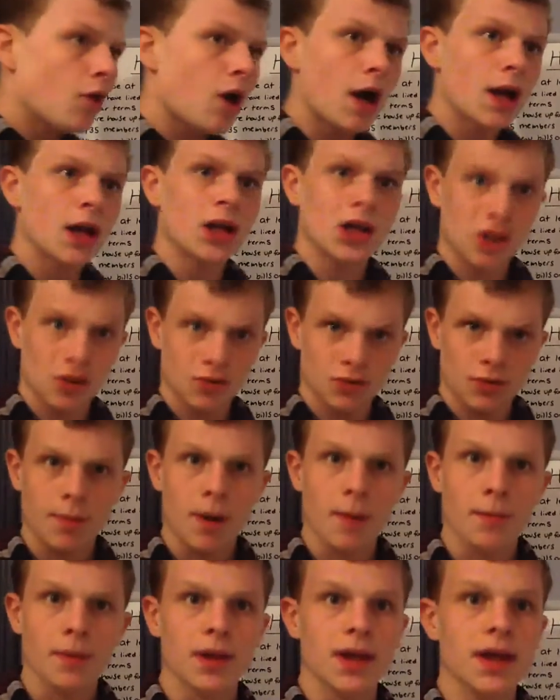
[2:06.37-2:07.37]
Ryan, another
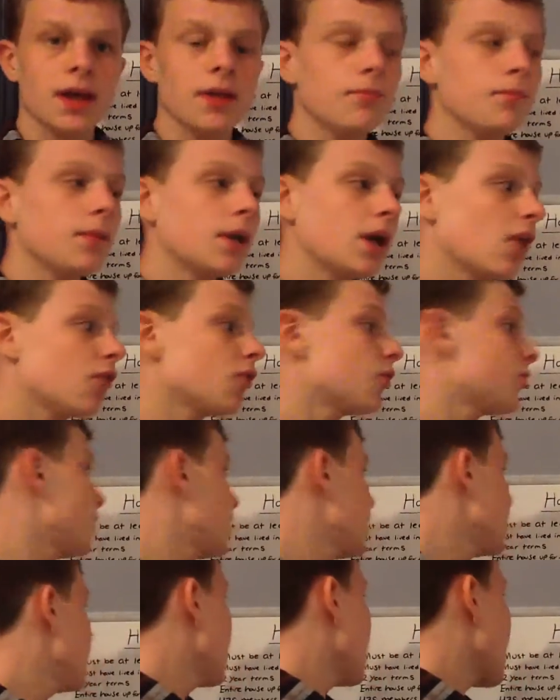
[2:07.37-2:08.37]
Republican. Because
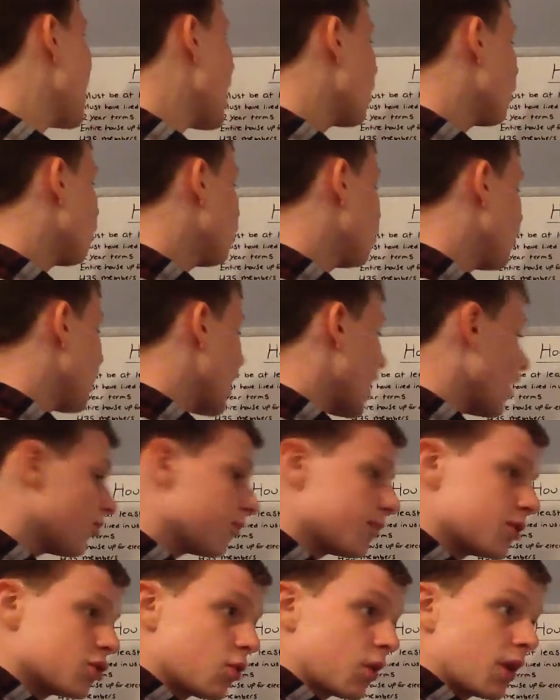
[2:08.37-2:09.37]
the House has
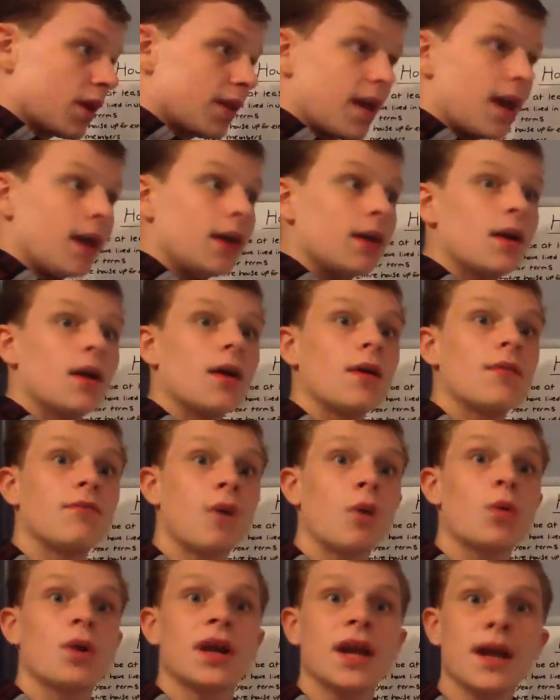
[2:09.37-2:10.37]
a majority, they
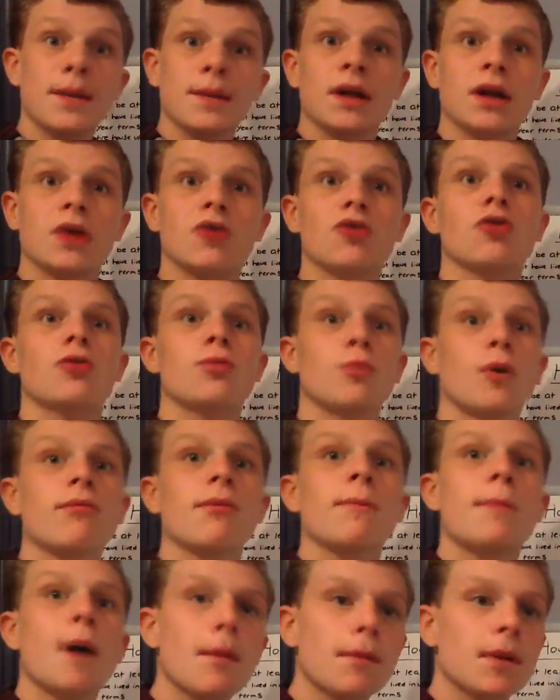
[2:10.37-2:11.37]
voted him in because there's more
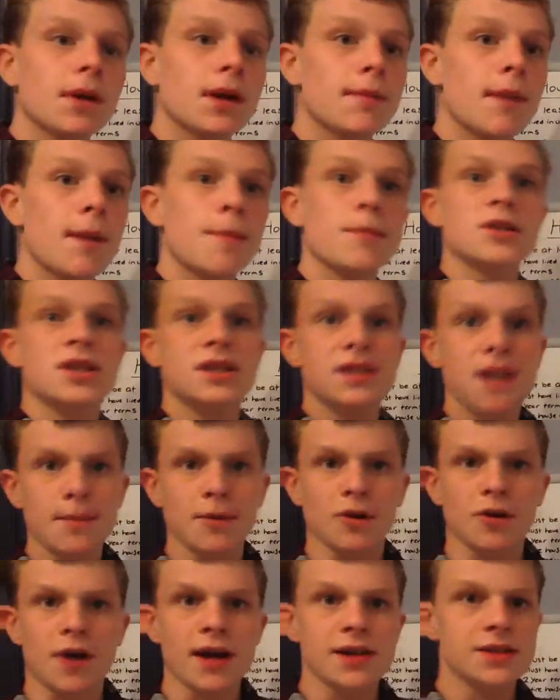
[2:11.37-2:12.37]
Republican members than
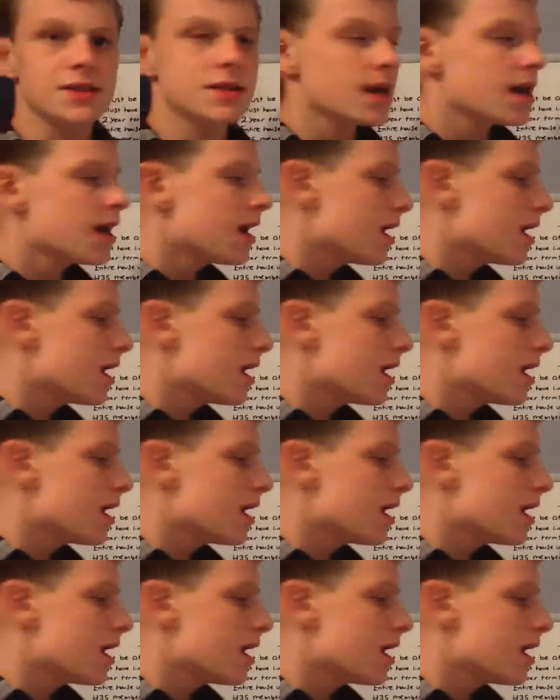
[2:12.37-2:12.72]
Democrats.